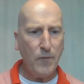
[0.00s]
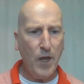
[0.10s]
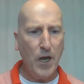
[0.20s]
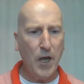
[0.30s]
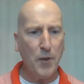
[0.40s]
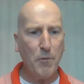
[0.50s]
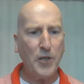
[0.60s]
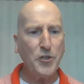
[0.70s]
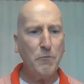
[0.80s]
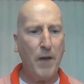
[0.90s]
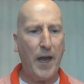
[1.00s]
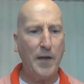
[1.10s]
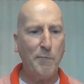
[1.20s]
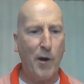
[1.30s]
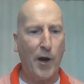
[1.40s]
The brush you
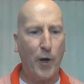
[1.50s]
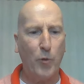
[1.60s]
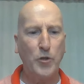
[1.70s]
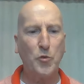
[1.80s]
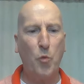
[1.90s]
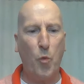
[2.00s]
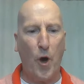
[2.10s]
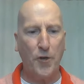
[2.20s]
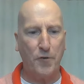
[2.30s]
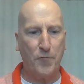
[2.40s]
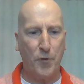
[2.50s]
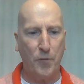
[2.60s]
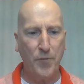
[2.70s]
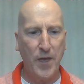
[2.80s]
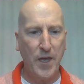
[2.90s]
made, Mark, was
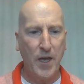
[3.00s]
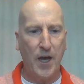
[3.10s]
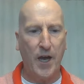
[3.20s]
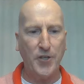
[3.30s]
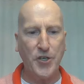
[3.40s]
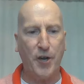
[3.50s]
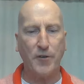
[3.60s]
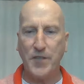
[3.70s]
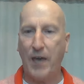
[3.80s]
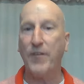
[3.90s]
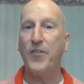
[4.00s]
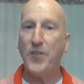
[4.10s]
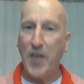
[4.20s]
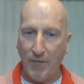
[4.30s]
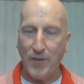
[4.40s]
wonderful. Cheers, Kevin.
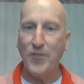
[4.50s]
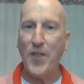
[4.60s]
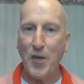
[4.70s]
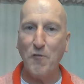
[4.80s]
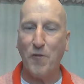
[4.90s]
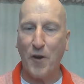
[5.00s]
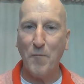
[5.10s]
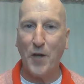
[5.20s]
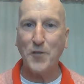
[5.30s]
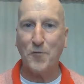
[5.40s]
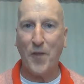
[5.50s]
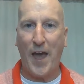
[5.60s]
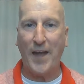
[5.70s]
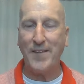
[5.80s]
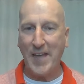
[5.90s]
Kevin, thank you very much for
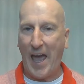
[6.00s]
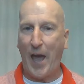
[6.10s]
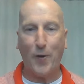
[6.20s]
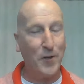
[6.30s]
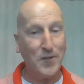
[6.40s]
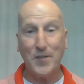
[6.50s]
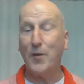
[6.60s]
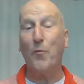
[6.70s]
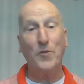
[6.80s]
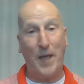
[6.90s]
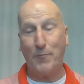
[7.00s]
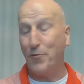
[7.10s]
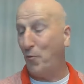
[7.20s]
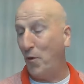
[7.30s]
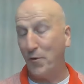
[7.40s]
that. Yeah, Chris, it was
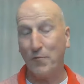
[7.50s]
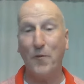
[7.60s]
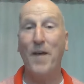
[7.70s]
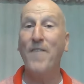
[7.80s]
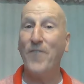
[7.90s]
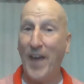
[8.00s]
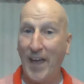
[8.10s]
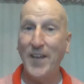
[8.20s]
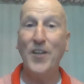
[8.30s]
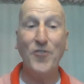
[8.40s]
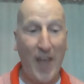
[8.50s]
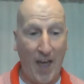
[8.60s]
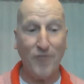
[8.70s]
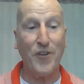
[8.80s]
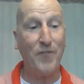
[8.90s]
absolutely wonderful.
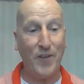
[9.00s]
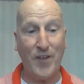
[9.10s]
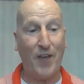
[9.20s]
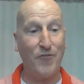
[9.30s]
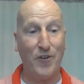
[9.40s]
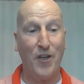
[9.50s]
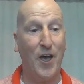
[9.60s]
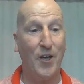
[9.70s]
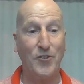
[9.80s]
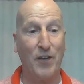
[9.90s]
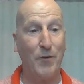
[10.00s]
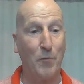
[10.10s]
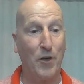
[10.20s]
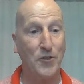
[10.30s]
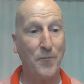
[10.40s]
Fantastic, fantastic shaving
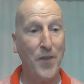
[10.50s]
brush.